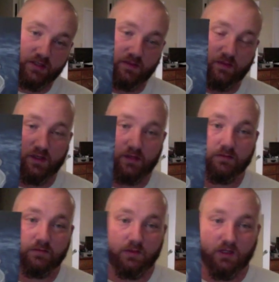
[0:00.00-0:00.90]
to my
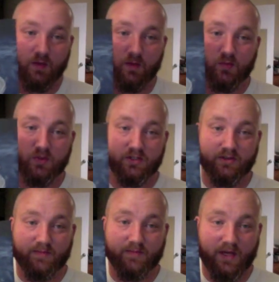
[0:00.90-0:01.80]
comic book
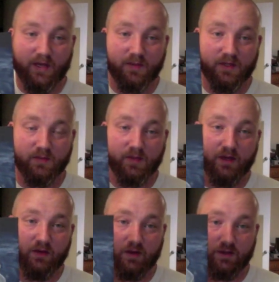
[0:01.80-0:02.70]
shelf behind me in the
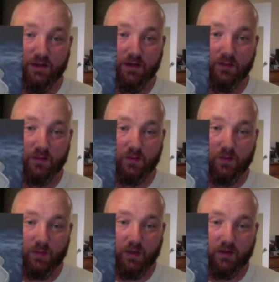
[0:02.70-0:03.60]
background there. I'm
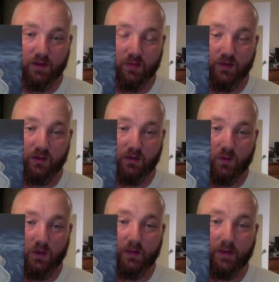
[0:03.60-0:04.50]
probably gonna put it on the
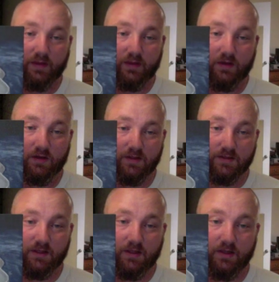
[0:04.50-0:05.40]
wall back there next
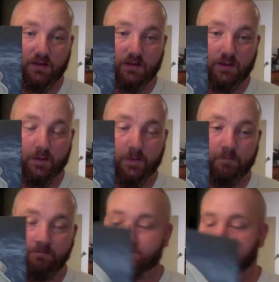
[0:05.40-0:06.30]
to that. So
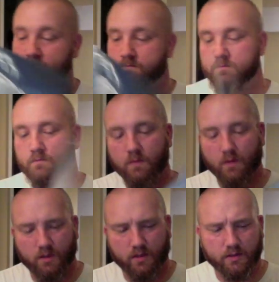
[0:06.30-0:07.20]

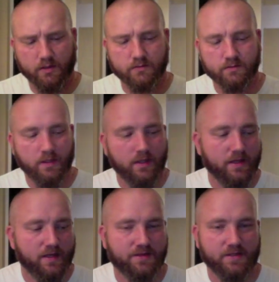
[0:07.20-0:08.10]
uh,
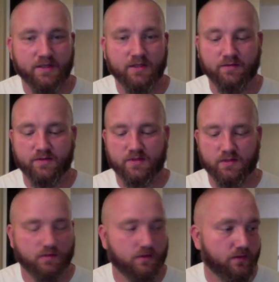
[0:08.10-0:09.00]
at the end of the,
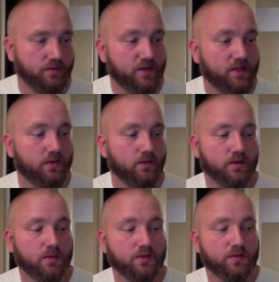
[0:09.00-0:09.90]
the video that
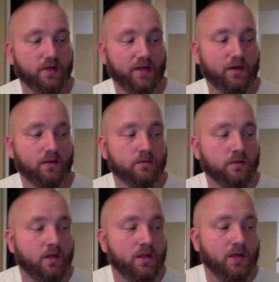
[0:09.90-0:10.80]
I'm doing now,
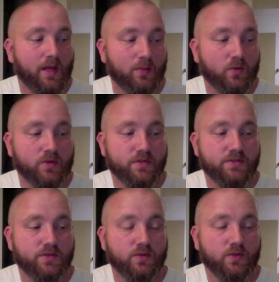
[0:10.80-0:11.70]
I'm going
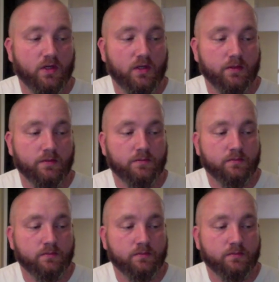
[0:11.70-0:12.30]
to um,